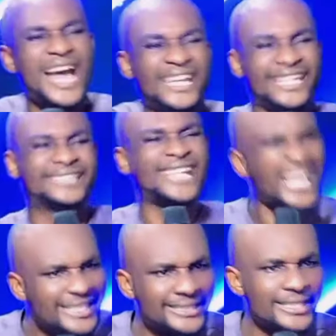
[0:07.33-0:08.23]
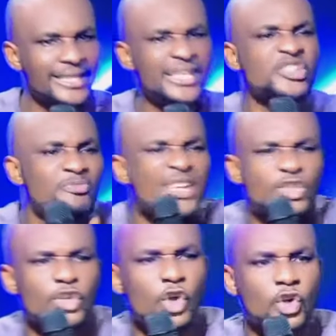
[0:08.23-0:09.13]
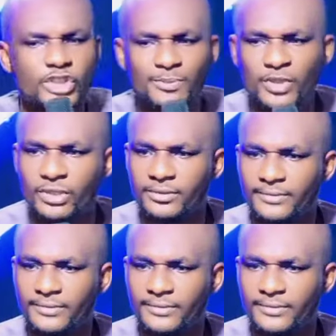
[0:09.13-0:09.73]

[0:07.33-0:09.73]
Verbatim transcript: and eternity is based on your contribution.